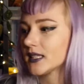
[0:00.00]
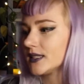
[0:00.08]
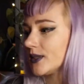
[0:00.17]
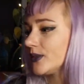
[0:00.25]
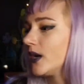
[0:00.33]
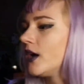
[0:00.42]

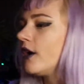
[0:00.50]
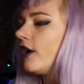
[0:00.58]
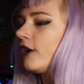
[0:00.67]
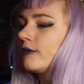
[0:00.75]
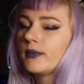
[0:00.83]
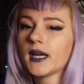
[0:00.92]
So,
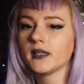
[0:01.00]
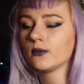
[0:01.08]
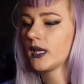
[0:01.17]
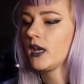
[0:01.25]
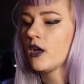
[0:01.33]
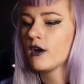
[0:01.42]
oh, by the
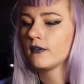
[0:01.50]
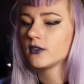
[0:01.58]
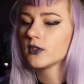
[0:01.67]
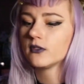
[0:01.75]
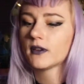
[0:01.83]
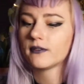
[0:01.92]
way, for
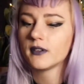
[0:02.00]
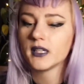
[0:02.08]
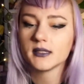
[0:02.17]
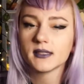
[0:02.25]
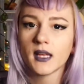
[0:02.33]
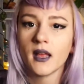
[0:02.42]
the
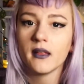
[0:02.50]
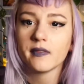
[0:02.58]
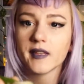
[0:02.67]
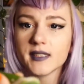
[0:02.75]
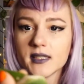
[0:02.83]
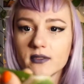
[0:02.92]
reference,
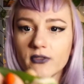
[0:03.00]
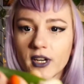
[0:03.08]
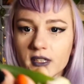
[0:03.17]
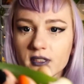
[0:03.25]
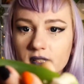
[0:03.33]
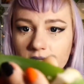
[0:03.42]
this is
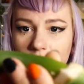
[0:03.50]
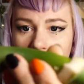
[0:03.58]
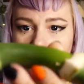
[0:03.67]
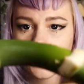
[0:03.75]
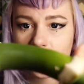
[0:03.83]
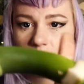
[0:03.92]
freshly
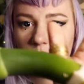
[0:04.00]
cut.